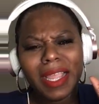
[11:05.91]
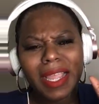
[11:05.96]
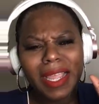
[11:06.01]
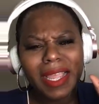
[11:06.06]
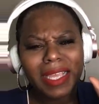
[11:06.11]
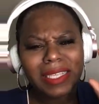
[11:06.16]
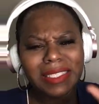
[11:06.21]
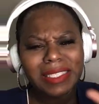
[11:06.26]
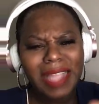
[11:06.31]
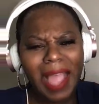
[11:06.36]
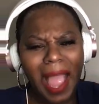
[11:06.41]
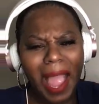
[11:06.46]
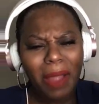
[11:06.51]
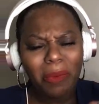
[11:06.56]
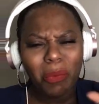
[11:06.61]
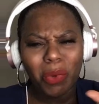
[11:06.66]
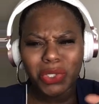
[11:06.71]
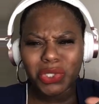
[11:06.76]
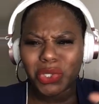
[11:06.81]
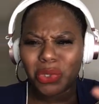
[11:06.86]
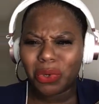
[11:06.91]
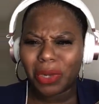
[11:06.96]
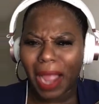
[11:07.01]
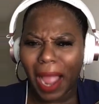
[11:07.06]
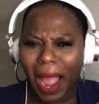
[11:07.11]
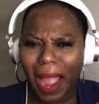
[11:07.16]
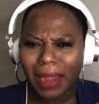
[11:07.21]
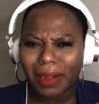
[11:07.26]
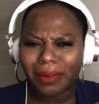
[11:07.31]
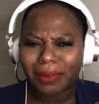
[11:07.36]
is that what you
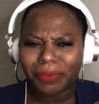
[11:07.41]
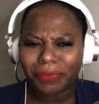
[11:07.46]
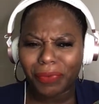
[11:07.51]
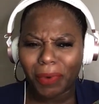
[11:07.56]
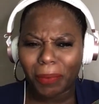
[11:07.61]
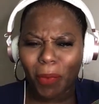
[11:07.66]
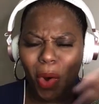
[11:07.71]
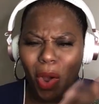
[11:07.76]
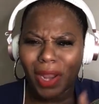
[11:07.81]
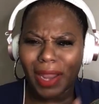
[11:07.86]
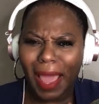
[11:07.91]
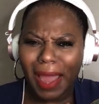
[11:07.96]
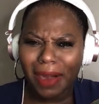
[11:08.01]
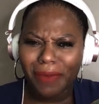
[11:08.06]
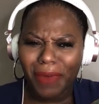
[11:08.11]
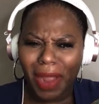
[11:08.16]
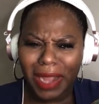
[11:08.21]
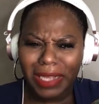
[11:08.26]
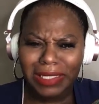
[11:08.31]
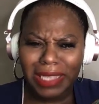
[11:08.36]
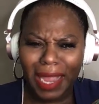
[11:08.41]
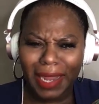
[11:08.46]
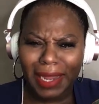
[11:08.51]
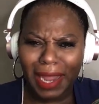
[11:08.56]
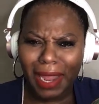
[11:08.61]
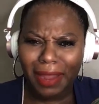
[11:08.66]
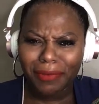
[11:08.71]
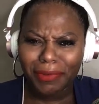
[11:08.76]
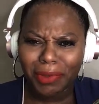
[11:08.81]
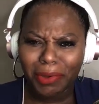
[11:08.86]
got from all that advice I
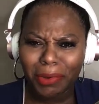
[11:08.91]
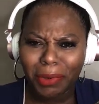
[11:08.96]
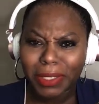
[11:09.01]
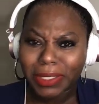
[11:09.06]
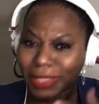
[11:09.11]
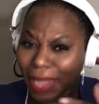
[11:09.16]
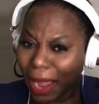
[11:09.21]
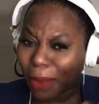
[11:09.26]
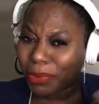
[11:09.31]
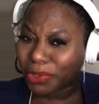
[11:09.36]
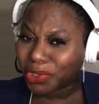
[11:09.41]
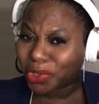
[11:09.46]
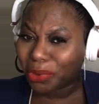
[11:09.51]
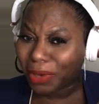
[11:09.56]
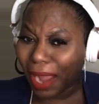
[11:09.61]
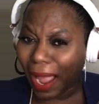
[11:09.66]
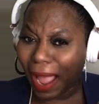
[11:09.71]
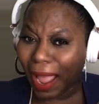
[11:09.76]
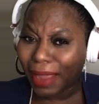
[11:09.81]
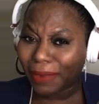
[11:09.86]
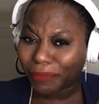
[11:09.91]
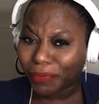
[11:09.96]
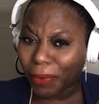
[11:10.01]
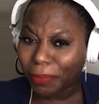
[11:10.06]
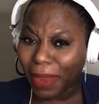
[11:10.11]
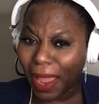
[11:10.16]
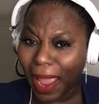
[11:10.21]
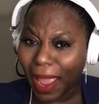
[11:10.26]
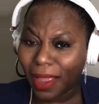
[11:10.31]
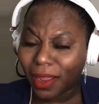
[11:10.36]
gave you? Is that what you got from
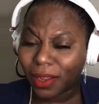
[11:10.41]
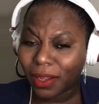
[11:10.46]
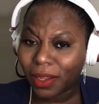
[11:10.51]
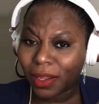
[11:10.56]
that?